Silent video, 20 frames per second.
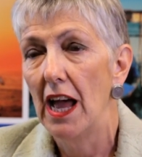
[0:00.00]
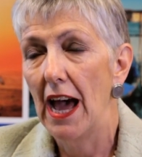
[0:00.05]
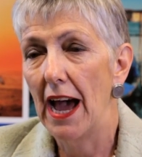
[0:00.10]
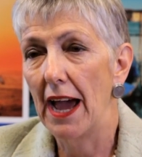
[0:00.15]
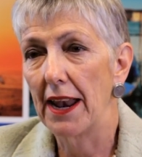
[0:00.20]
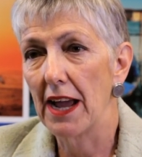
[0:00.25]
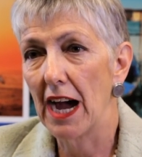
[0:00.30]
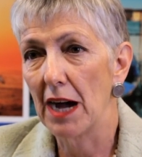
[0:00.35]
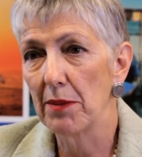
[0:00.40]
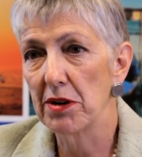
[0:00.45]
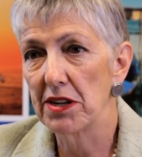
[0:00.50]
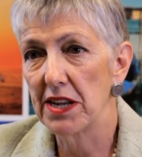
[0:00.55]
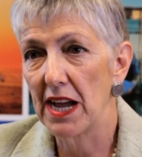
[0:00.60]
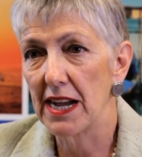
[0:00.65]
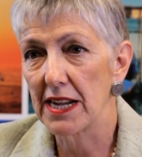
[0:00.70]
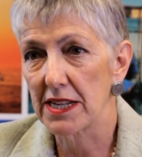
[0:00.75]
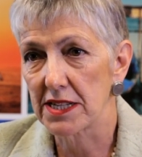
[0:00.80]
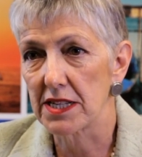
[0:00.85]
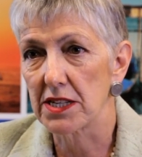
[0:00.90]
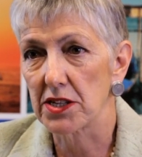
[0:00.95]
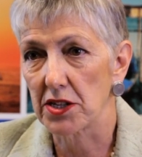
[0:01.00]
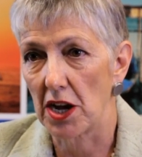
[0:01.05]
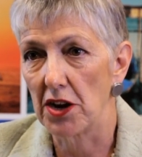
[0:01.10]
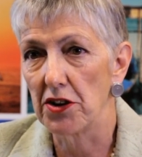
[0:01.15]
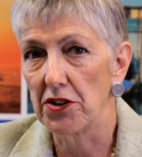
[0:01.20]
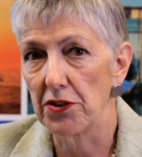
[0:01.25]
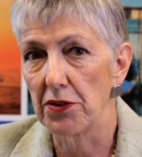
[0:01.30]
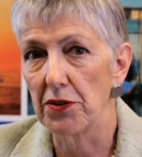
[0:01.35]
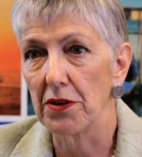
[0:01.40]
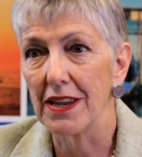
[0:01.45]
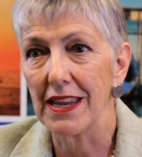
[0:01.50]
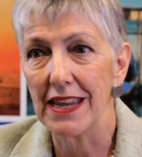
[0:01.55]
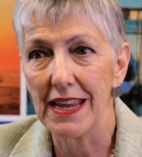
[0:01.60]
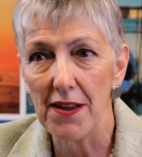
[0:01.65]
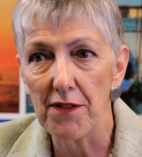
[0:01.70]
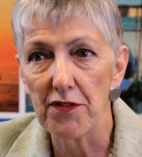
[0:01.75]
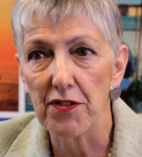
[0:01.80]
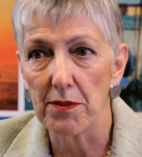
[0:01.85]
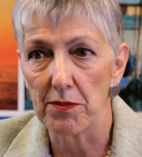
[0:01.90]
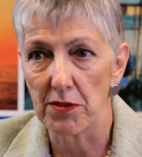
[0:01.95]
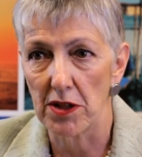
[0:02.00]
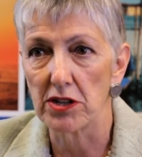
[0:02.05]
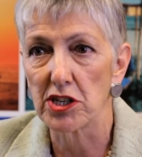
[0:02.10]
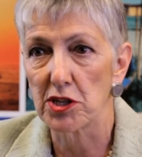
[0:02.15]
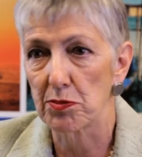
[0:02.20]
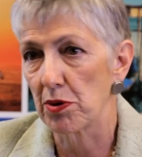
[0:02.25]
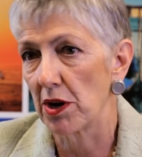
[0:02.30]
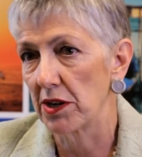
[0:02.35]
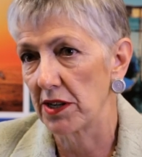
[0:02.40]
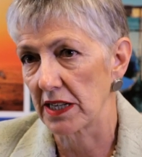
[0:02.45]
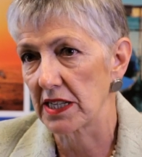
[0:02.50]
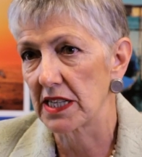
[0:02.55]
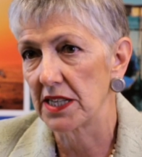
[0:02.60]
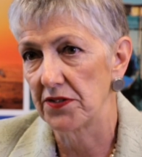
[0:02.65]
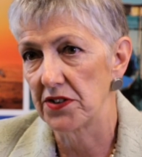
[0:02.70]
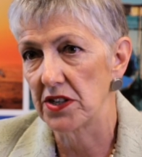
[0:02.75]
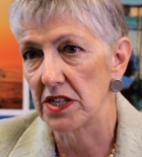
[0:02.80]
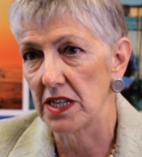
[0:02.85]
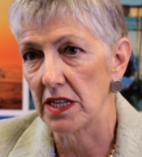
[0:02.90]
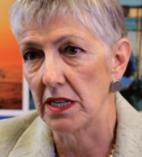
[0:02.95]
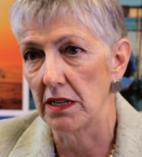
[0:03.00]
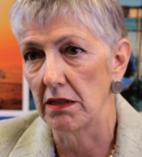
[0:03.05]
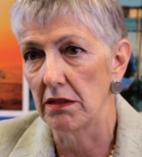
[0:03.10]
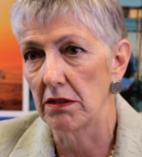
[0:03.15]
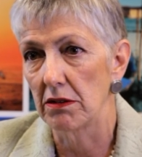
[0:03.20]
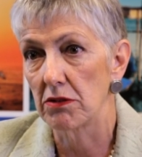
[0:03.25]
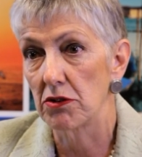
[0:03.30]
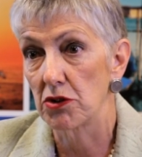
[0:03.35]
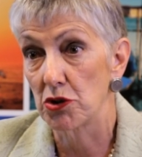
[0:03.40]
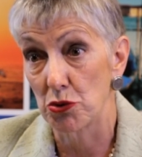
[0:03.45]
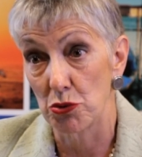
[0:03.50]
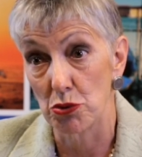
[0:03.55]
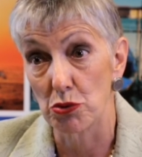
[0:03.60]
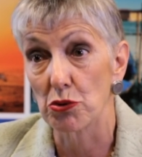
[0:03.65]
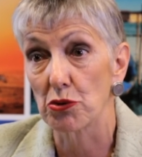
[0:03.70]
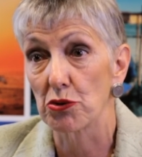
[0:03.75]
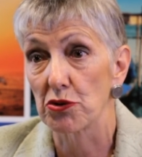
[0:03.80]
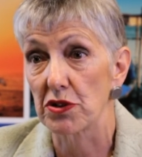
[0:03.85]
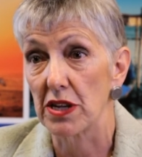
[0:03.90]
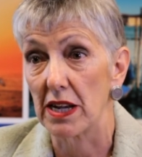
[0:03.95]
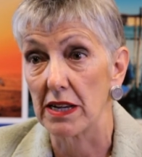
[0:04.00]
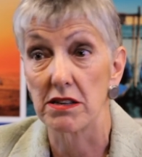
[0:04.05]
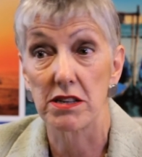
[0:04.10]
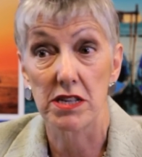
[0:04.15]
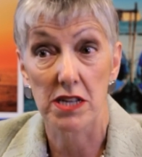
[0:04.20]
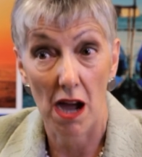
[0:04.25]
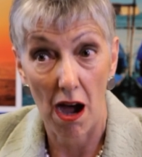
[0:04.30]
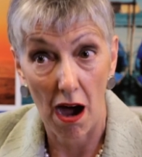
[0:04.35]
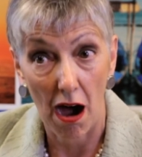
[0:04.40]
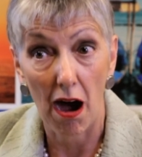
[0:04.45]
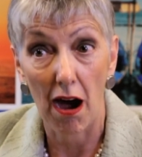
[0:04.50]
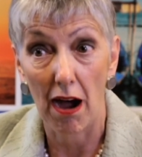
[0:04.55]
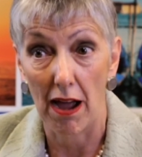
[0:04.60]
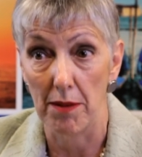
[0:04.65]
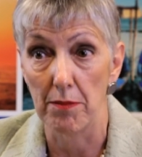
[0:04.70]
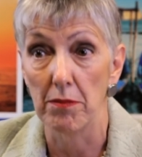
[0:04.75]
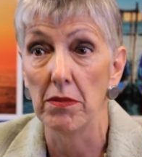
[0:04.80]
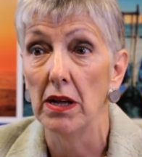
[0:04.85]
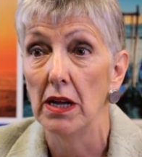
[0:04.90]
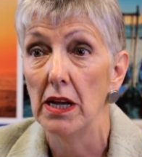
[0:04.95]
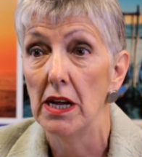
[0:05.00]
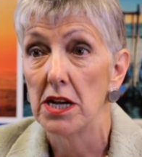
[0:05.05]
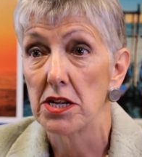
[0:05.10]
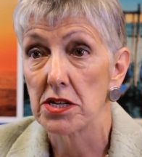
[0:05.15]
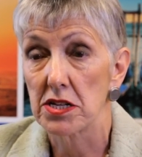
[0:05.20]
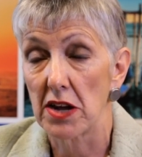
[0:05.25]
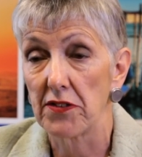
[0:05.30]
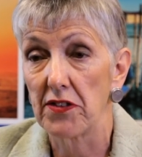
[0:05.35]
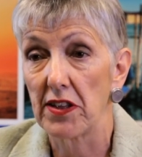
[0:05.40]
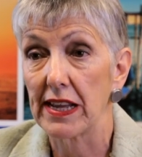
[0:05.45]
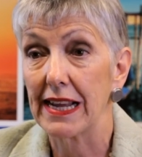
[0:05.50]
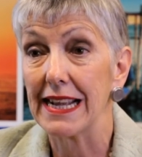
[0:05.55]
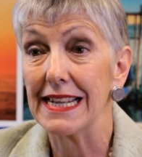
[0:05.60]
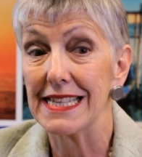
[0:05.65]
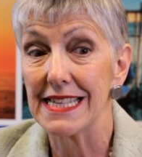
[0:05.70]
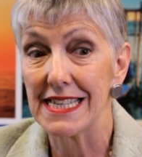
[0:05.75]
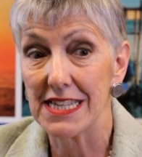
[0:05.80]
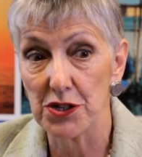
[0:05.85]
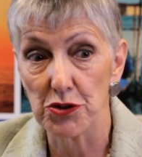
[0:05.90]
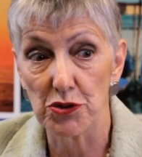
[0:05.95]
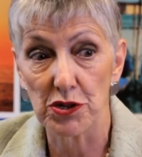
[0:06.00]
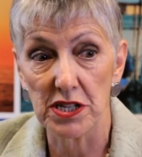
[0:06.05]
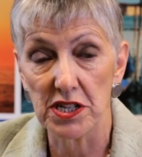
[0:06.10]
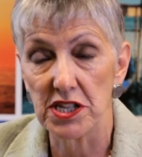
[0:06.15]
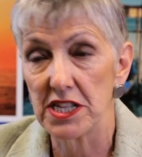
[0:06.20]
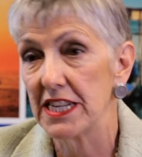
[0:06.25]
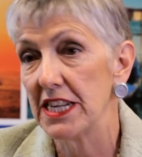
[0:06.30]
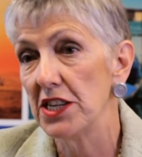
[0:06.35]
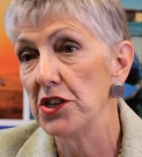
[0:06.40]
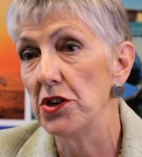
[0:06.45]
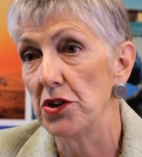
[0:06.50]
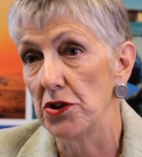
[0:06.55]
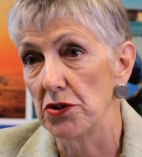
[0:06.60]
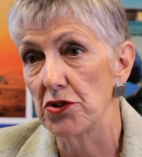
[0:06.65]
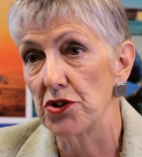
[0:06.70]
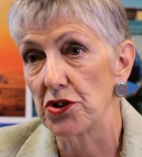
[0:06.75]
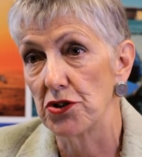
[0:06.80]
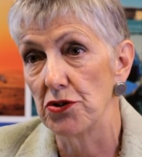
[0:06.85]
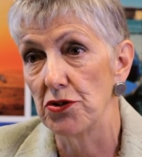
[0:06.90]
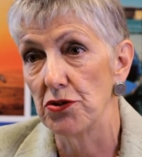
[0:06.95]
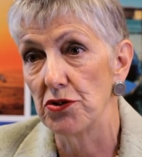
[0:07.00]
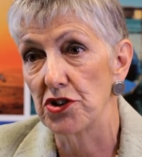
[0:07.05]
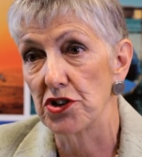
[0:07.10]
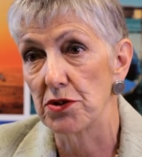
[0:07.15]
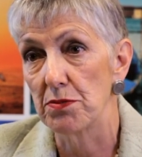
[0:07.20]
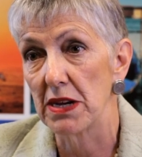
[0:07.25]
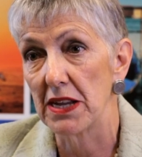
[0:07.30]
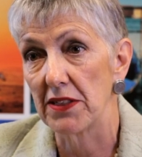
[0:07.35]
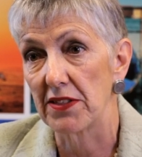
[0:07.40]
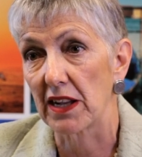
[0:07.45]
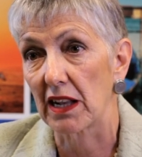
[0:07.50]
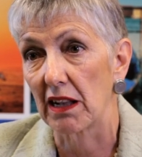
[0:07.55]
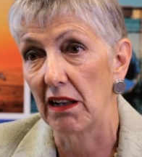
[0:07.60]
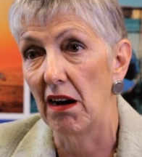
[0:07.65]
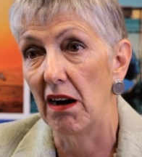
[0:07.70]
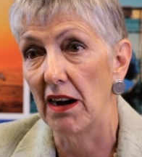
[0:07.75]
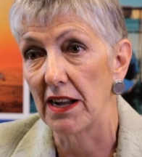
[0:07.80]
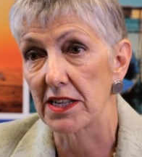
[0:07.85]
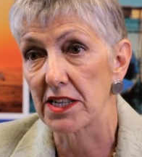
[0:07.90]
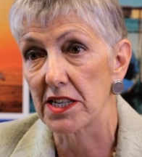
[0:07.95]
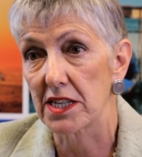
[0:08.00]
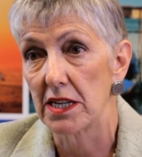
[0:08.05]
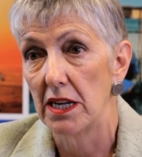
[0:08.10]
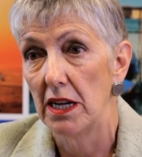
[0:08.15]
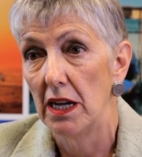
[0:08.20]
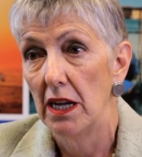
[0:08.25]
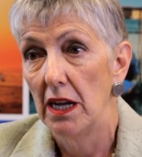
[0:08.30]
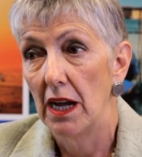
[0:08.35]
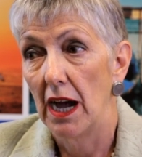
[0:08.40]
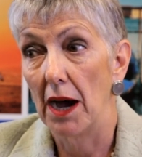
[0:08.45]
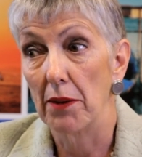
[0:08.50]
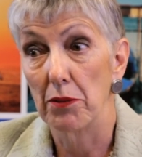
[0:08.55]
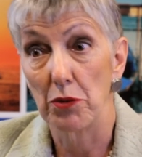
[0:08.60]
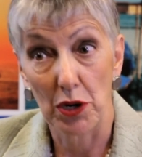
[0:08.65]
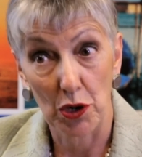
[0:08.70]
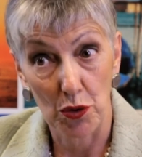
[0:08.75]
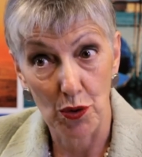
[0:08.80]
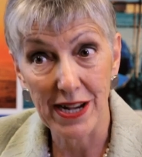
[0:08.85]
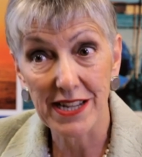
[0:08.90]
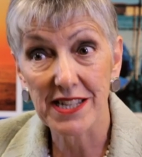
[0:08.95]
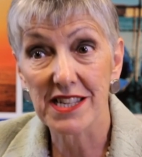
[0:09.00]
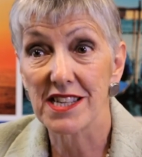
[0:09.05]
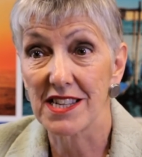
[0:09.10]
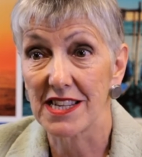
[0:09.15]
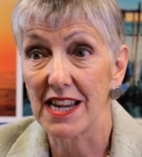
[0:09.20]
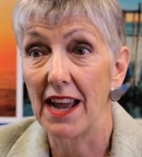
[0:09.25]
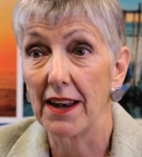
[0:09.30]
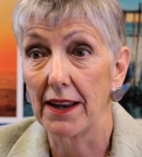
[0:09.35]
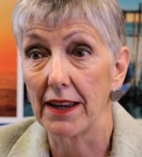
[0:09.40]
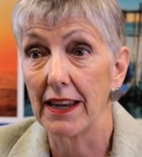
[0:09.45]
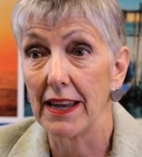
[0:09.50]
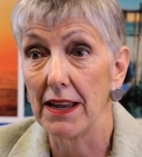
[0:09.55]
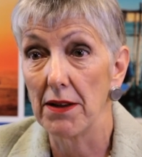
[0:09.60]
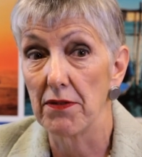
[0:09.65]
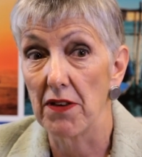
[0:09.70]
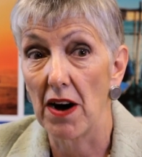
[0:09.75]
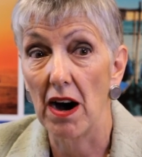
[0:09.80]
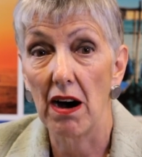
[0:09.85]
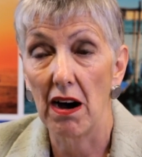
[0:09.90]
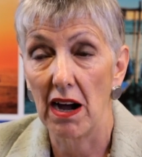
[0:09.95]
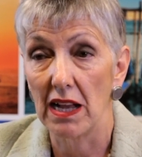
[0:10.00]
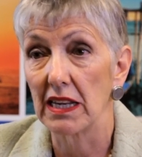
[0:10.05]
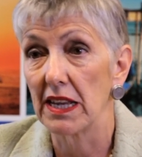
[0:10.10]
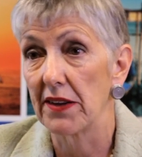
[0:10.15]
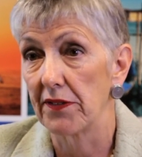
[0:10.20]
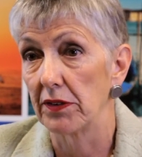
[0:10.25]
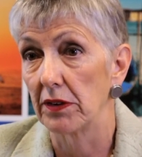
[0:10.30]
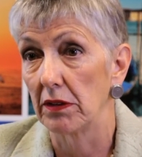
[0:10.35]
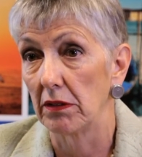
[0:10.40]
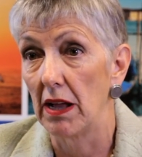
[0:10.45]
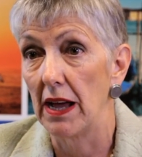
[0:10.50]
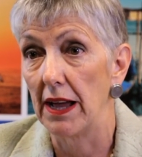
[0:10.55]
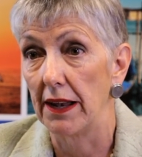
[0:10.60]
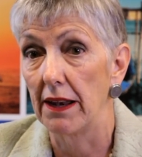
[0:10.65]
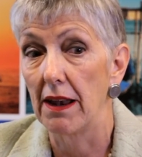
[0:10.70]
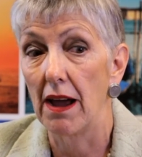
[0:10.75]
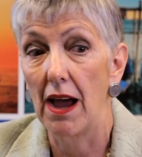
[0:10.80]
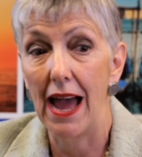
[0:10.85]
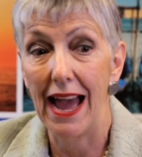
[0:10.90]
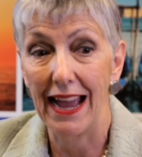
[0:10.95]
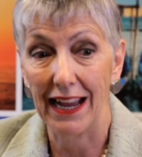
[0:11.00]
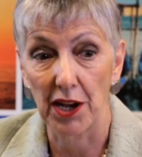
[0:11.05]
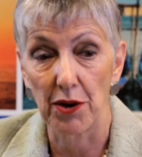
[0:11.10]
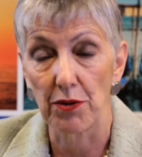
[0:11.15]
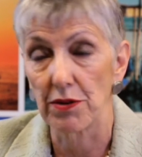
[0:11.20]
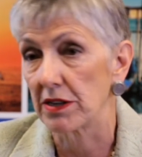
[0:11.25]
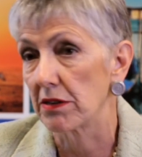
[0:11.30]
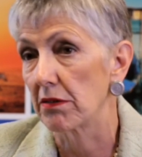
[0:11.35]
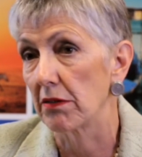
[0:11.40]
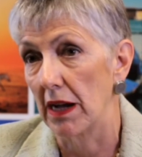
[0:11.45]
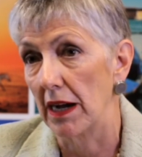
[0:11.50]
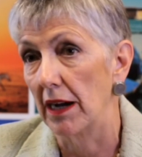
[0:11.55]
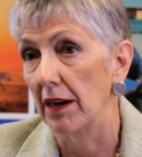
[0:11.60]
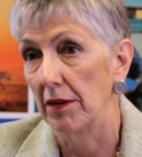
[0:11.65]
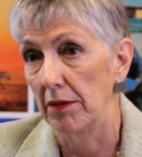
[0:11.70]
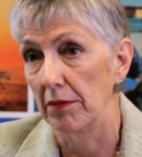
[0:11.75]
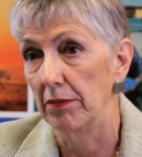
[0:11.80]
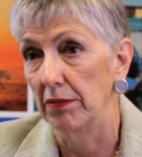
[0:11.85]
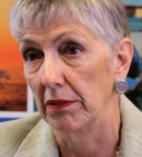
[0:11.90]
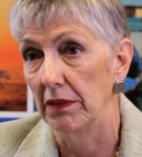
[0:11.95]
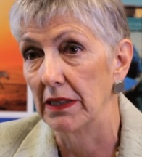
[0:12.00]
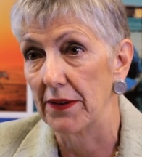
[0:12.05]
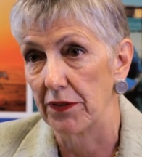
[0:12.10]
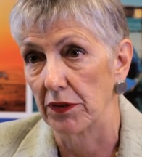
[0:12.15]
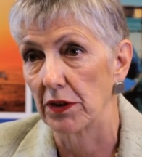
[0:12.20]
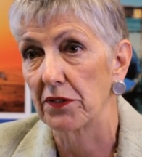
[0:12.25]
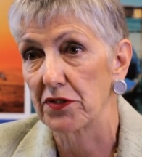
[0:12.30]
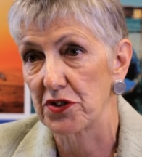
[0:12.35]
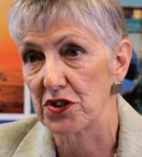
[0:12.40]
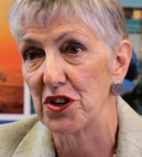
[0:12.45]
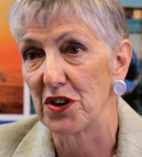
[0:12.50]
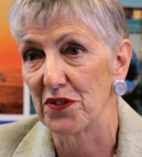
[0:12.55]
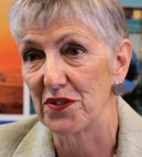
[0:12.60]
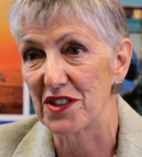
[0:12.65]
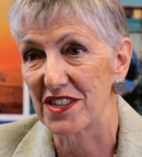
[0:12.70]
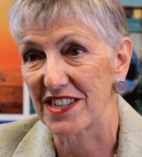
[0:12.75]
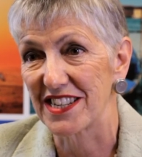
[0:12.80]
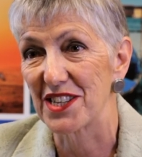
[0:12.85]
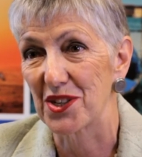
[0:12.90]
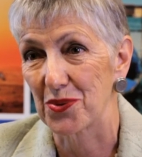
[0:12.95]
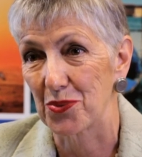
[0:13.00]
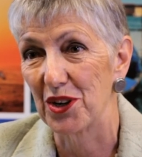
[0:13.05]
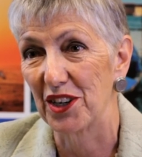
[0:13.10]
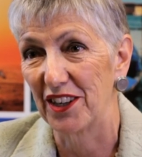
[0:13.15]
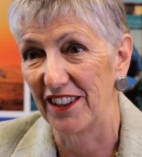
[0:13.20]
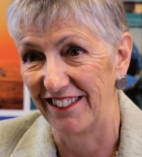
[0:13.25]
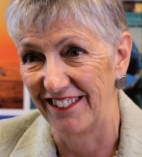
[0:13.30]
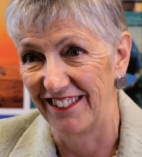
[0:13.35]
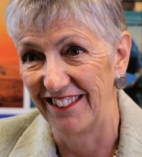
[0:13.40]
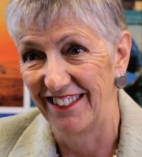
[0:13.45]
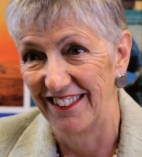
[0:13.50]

And Amadeus is going to give them those productivity tools and time so they can still continue to meet the clients' requests and give a high level and accurate level of service as well.